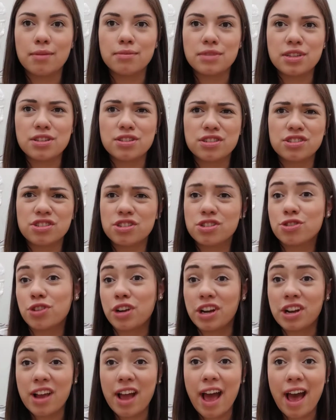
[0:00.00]
These are just
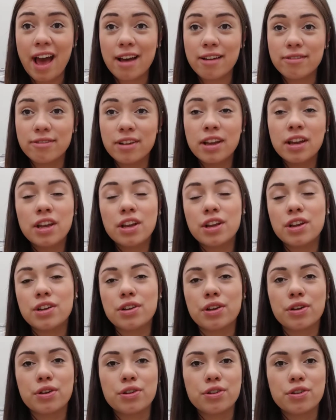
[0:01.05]
great to have. You
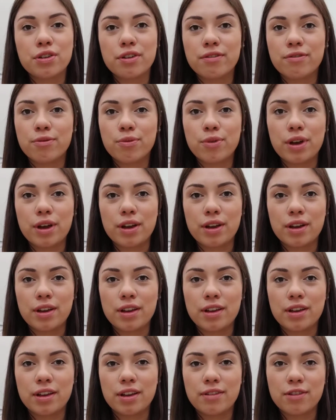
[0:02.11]
know, you don't know
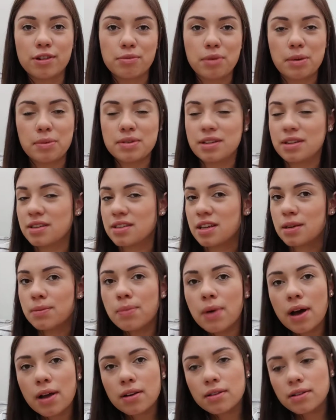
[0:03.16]
if your baby's gonna take a
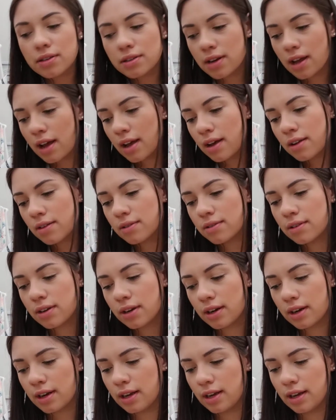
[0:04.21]
bottle or not,
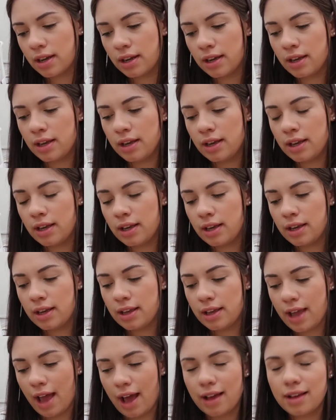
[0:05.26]
or
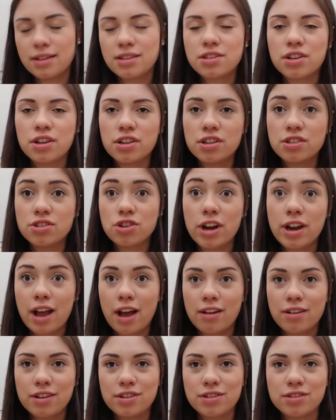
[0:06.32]
yeah, it's good to try
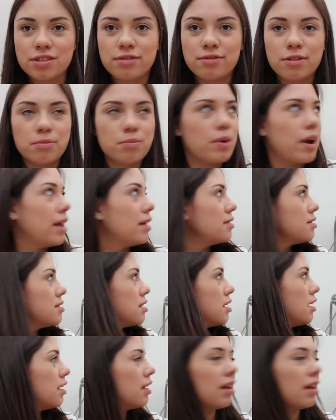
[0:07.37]
out, you know, different brands.